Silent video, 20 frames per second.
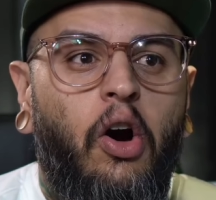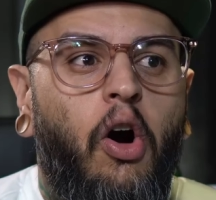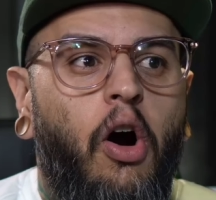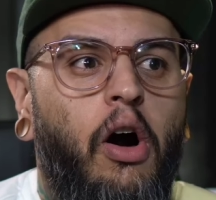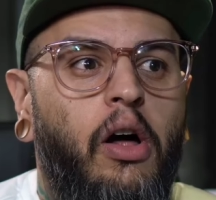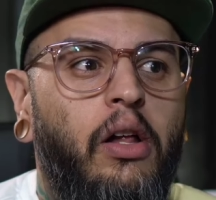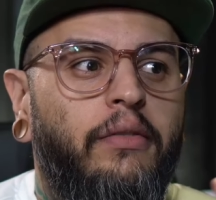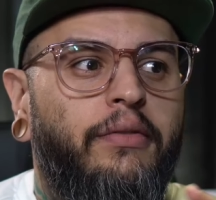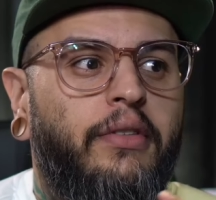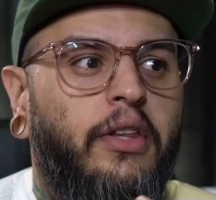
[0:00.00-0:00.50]

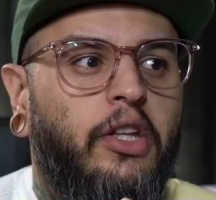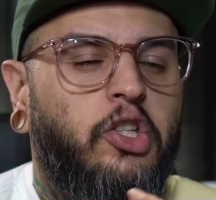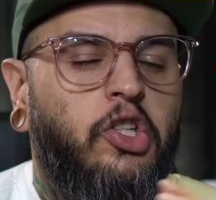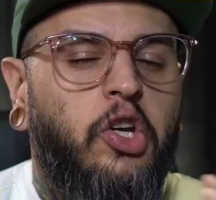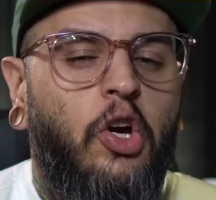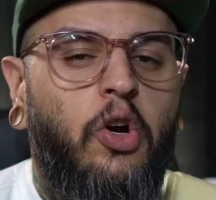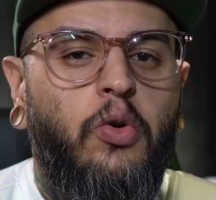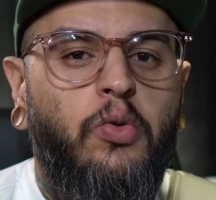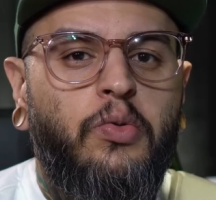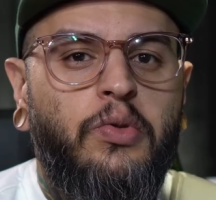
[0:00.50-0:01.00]
all of the
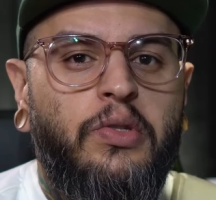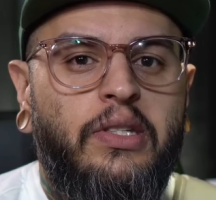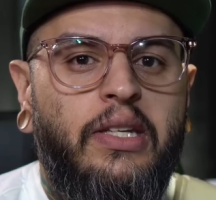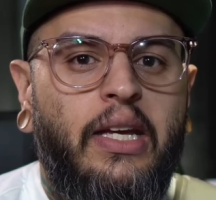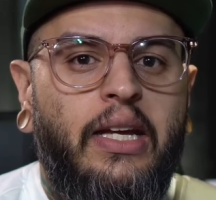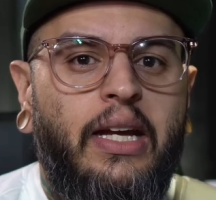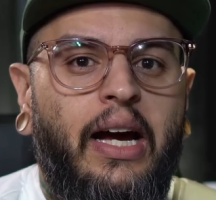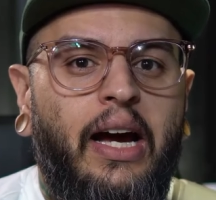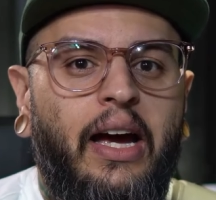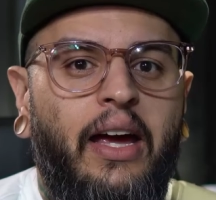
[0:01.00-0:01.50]
tones
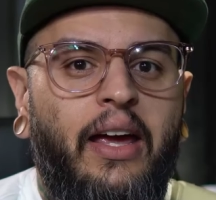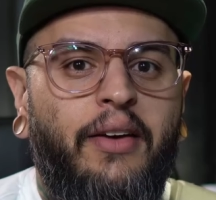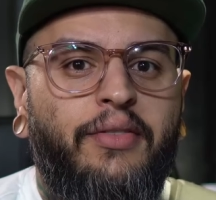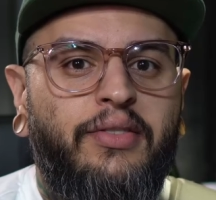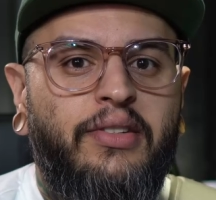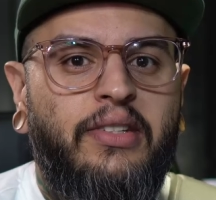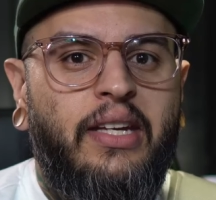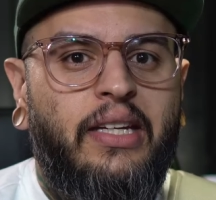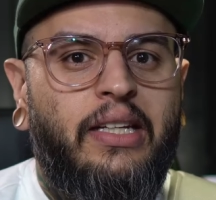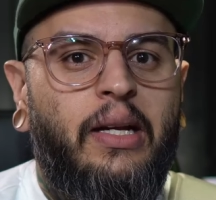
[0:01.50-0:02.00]
that I
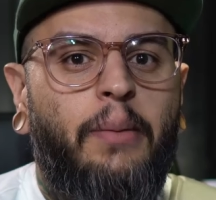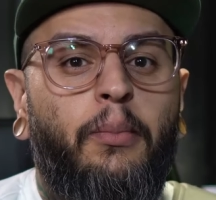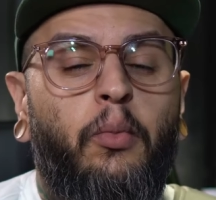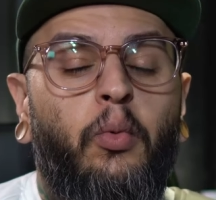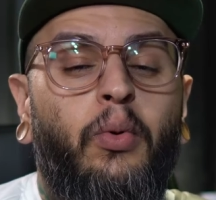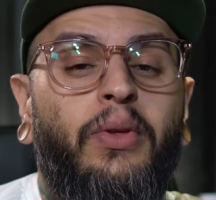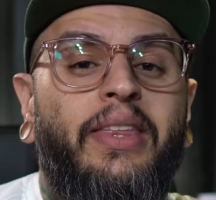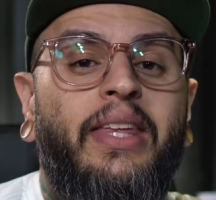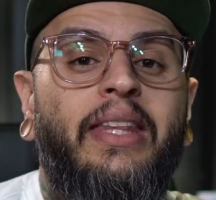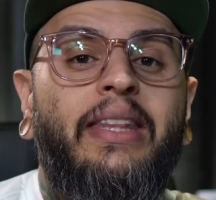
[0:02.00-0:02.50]
have set
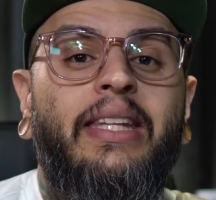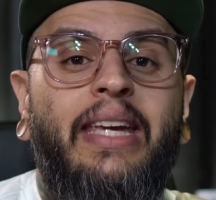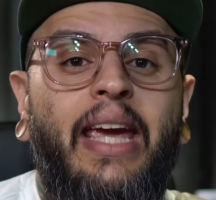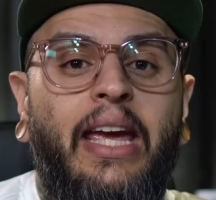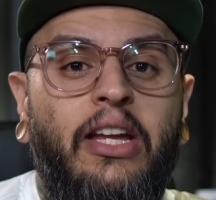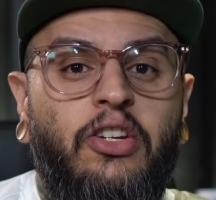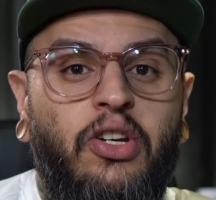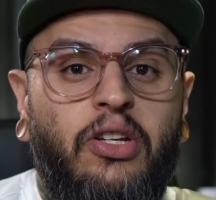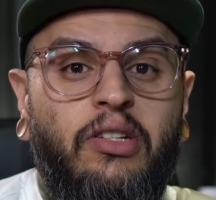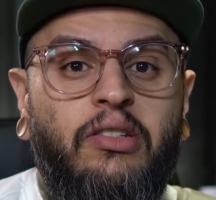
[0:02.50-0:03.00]
up within
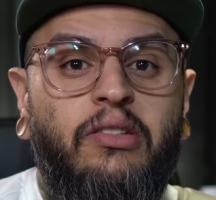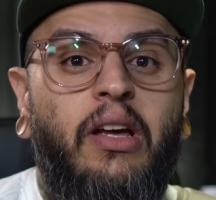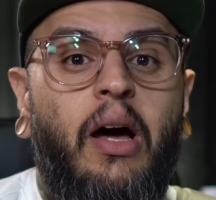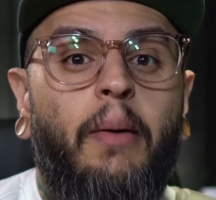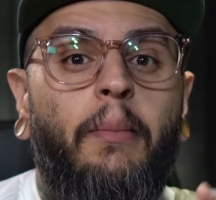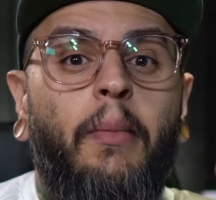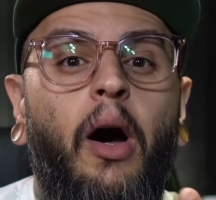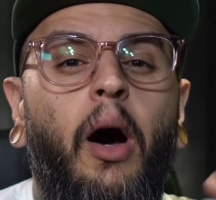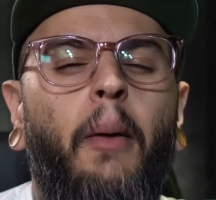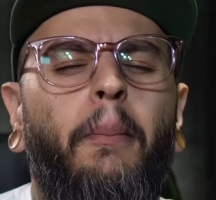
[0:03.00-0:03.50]
the HX
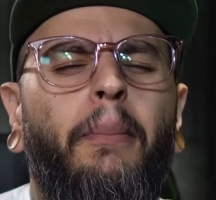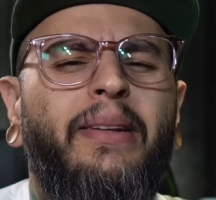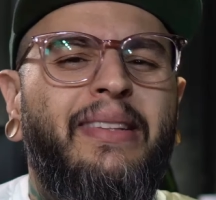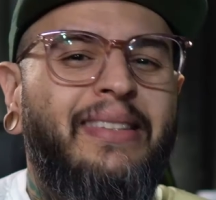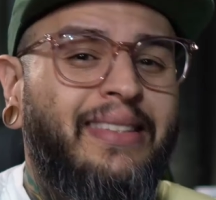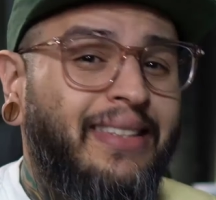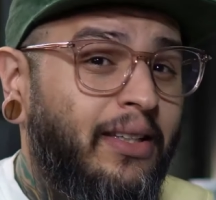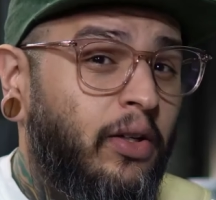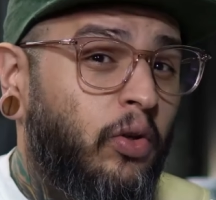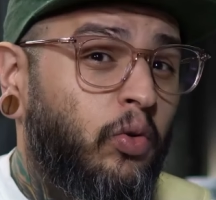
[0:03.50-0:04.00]
Stomp up
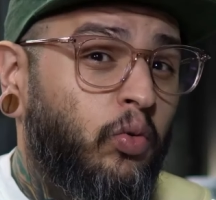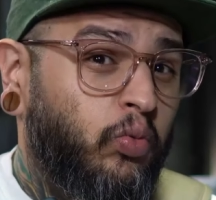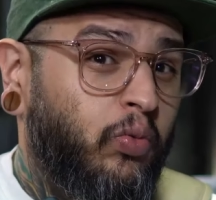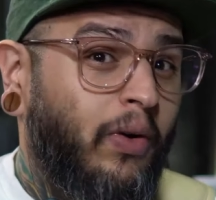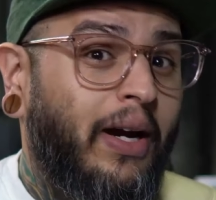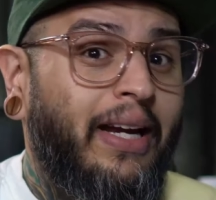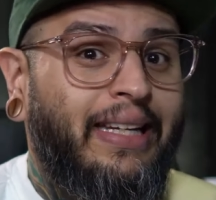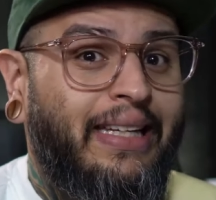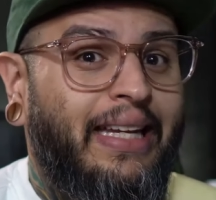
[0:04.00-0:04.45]
until right